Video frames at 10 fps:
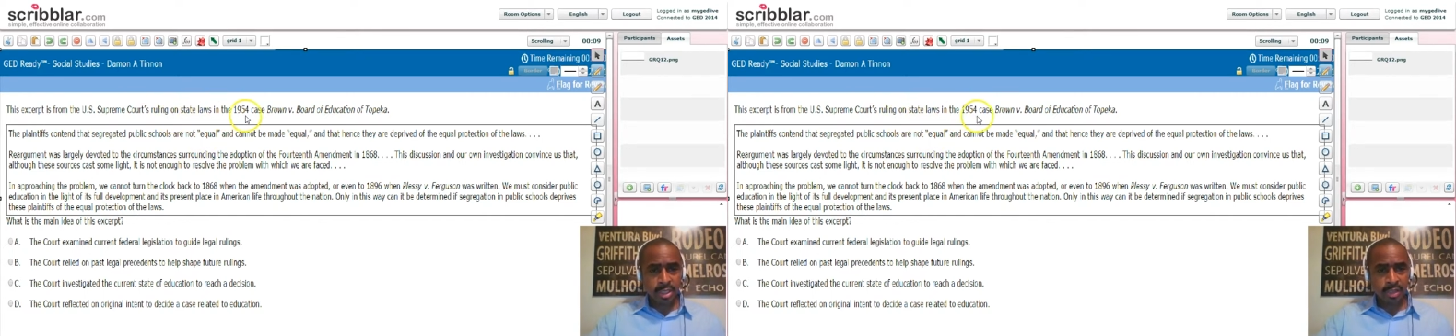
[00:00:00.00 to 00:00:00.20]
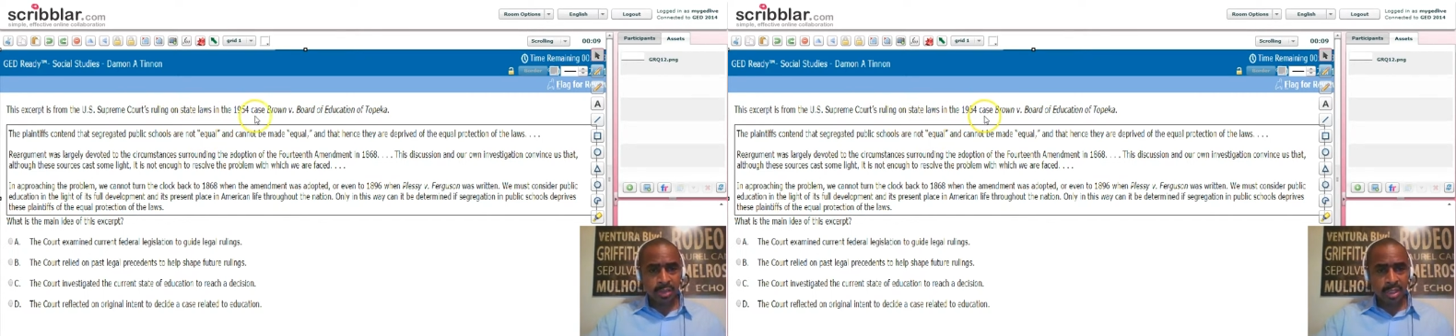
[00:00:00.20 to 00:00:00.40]

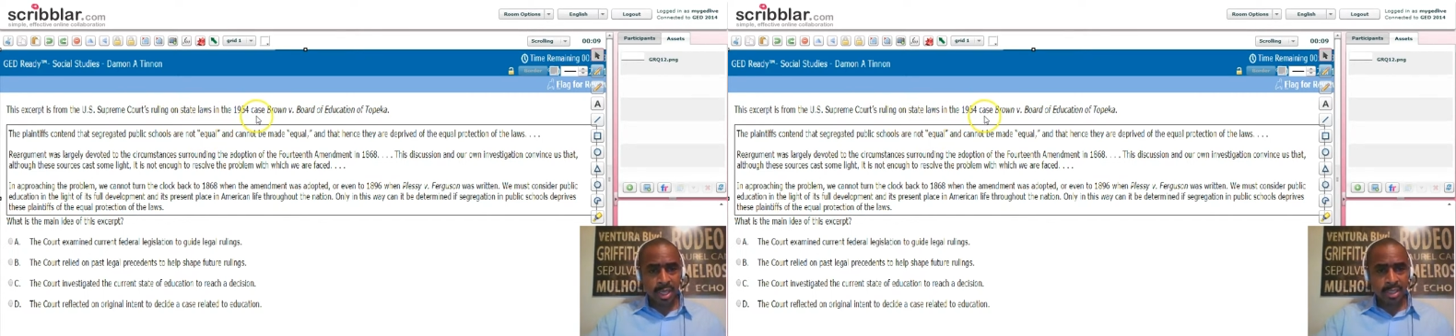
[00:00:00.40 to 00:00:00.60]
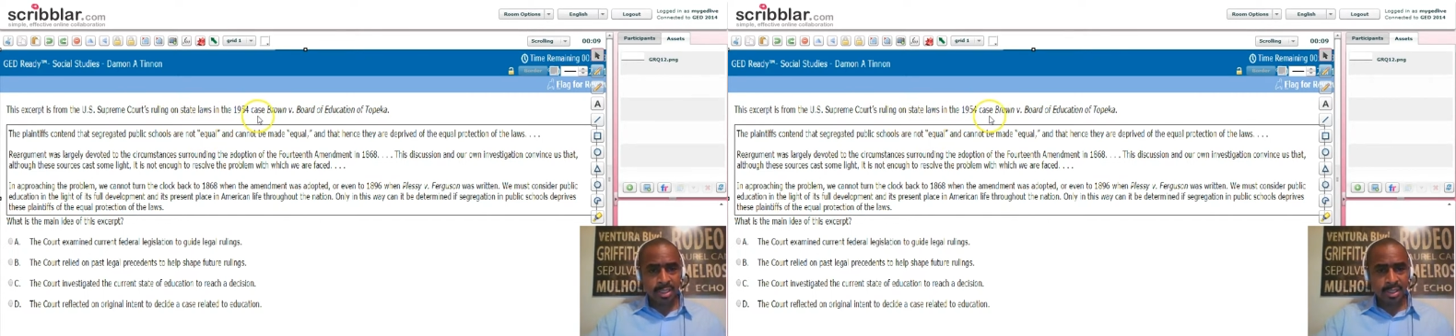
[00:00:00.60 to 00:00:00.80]
in the
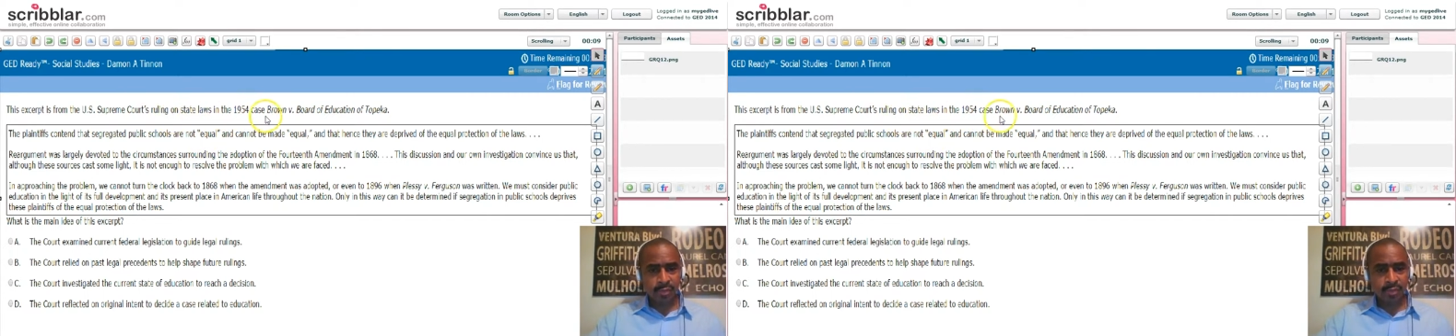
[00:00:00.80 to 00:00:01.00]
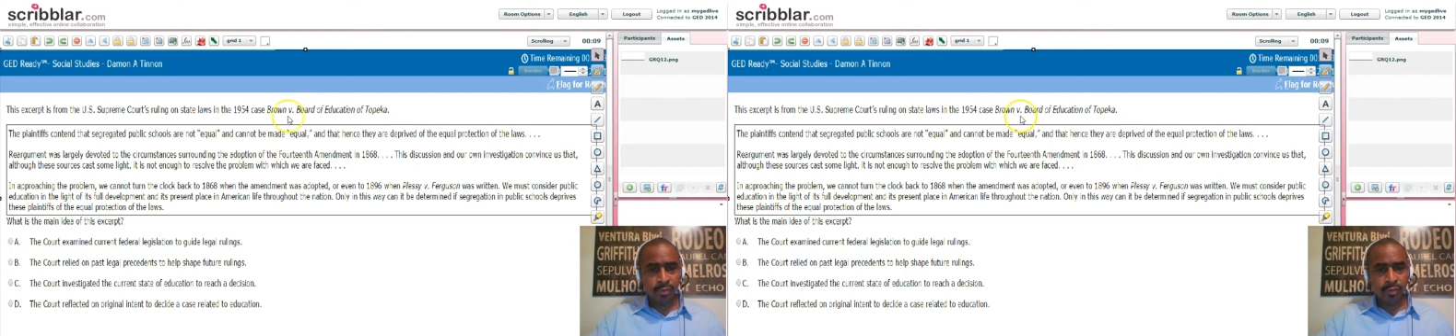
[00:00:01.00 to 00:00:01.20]

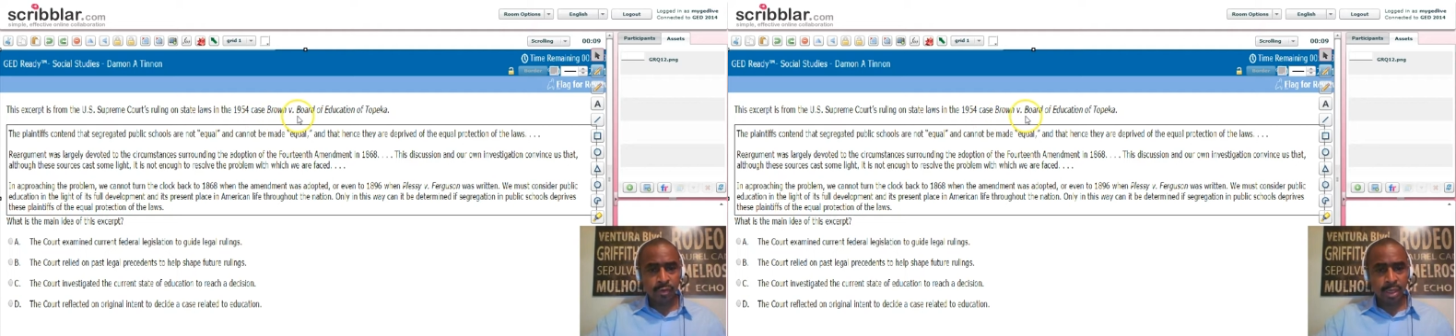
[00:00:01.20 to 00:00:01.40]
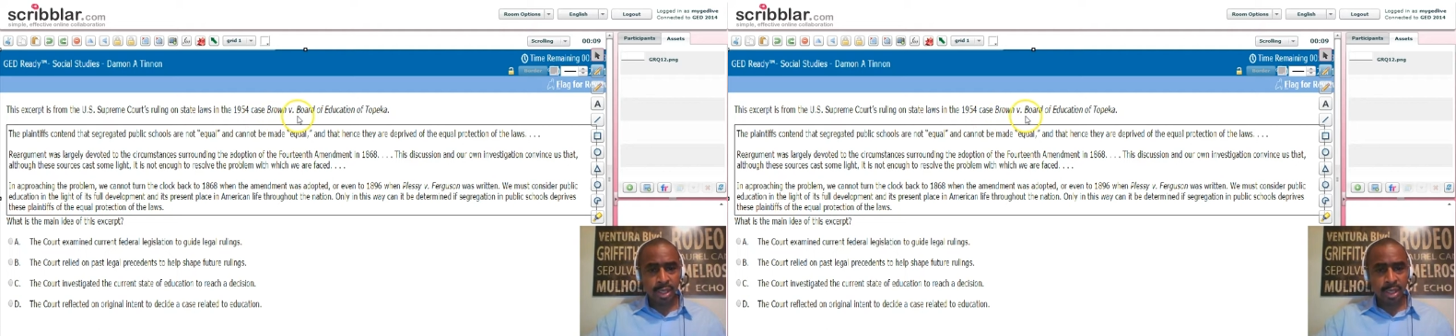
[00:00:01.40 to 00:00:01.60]

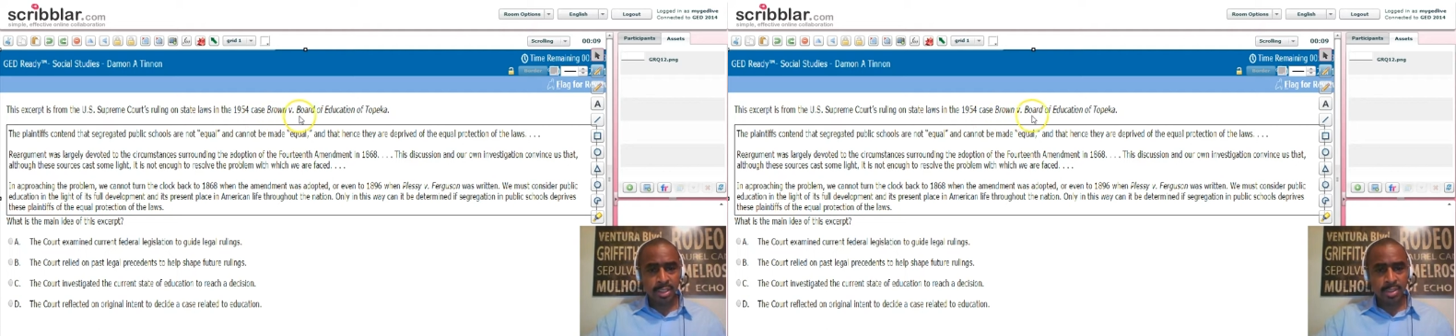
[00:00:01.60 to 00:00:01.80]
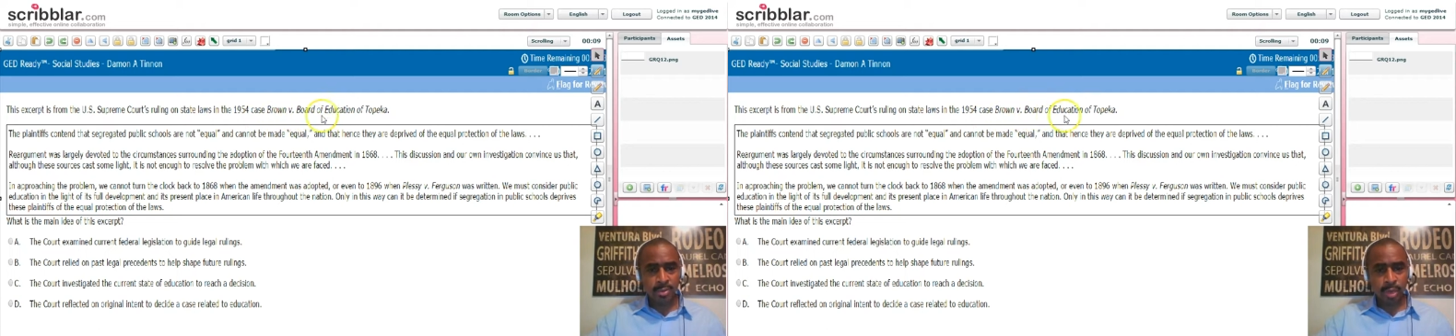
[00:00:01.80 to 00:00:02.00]
1954 case,